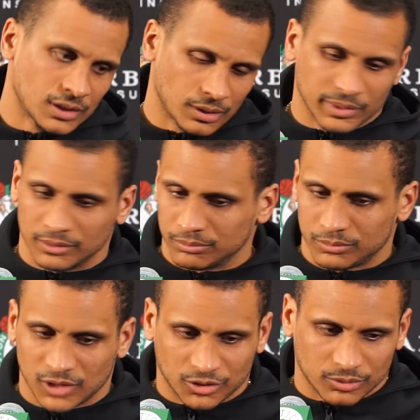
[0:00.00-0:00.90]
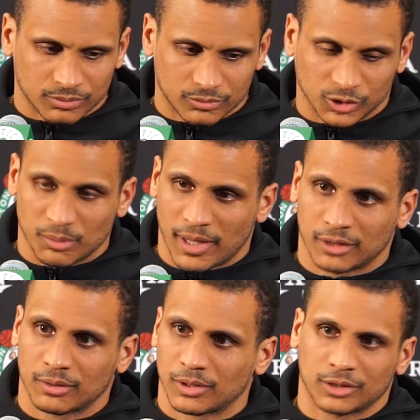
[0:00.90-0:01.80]
I mean, it doesn't really matter.
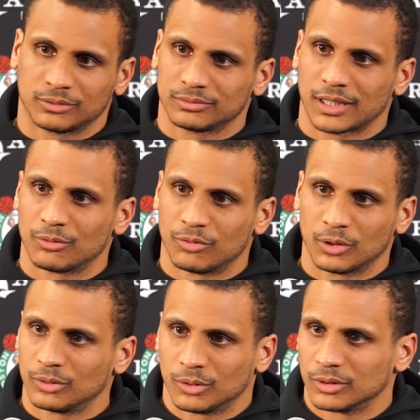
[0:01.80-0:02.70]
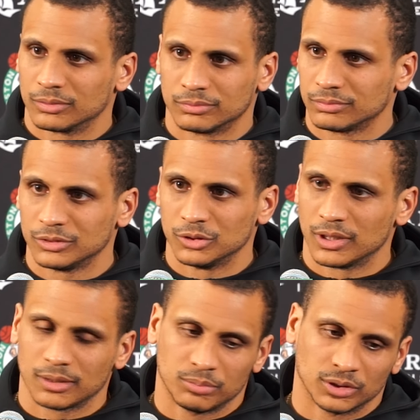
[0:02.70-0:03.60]
I don't have a vote or do
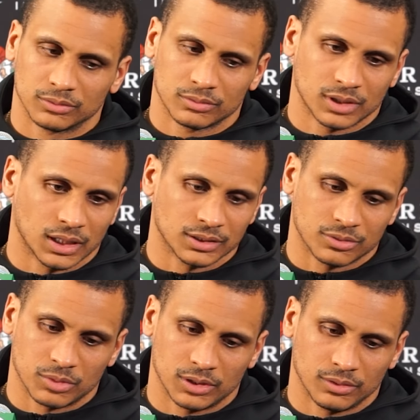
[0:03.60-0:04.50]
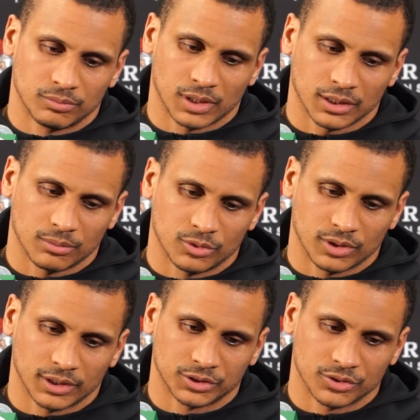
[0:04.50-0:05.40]
that. But to me, my
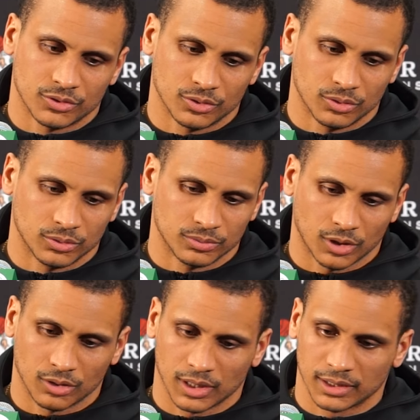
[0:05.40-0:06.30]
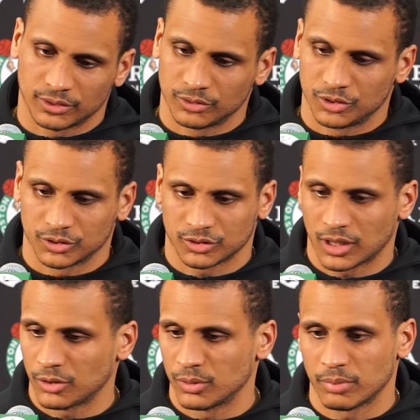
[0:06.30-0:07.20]
communication to our guys is just
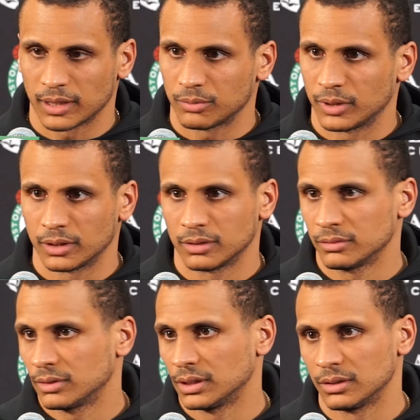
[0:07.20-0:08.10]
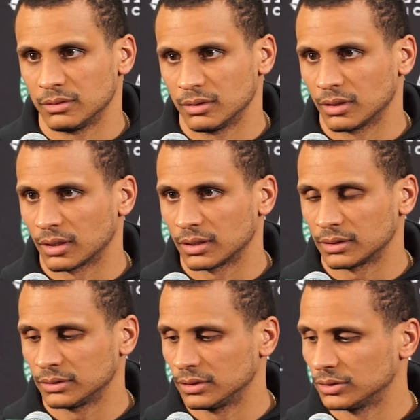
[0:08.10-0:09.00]
how do you impact winning, like,
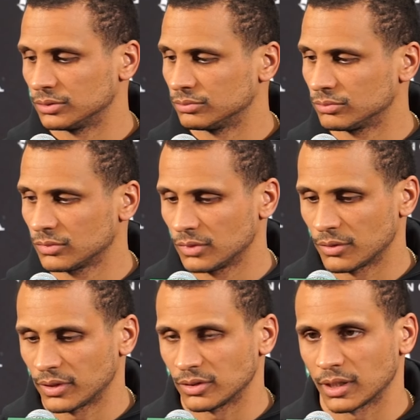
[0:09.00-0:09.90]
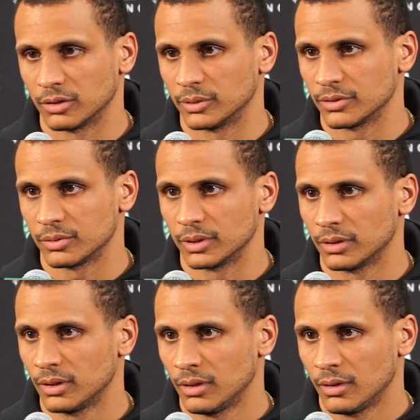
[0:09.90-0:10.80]
and the things that go into it.